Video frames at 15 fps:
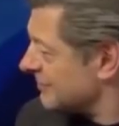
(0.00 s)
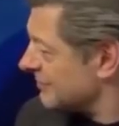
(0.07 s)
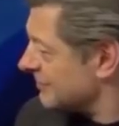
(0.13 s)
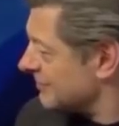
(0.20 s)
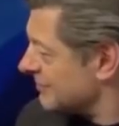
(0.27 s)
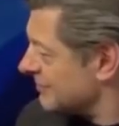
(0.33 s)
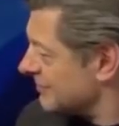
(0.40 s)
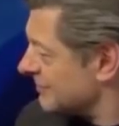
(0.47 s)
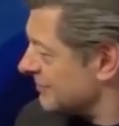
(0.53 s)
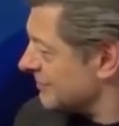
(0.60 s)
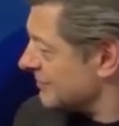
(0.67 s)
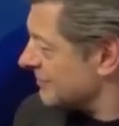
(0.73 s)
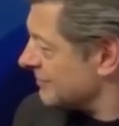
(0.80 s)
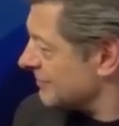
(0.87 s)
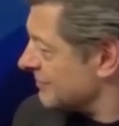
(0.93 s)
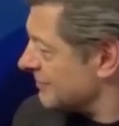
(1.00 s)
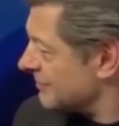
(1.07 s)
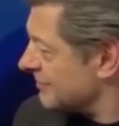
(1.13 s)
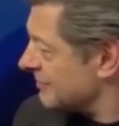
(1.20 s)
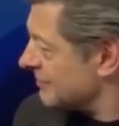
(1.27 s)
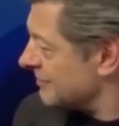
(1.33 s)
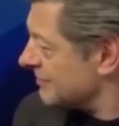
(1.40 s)

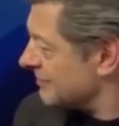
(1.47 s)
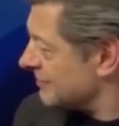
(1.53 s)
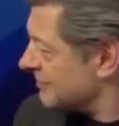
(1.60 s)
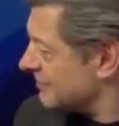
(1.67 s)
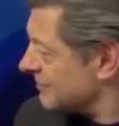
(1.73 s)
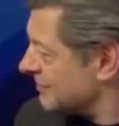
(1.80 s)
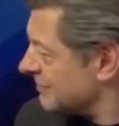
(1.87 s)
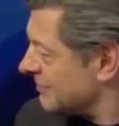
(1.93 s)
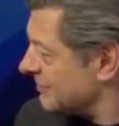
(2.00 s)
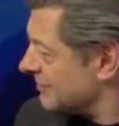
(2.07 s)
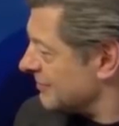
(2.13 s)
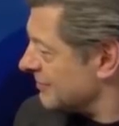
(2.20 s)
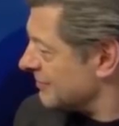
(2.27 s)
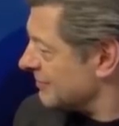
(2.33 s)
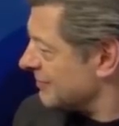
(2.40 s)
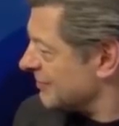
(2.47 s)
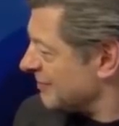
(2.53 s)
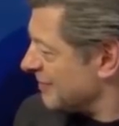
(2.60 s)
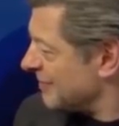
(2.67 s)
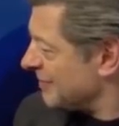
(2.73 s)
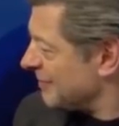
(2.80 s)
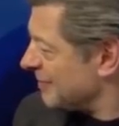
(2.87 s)

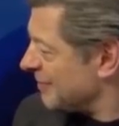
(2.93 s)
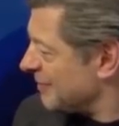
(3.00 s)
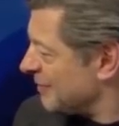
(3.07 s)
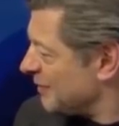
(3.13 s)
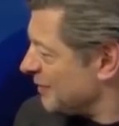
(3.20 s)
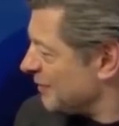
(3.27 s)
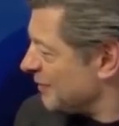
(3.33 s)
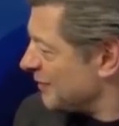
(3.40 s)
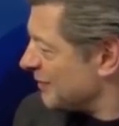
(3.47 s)
[no speech]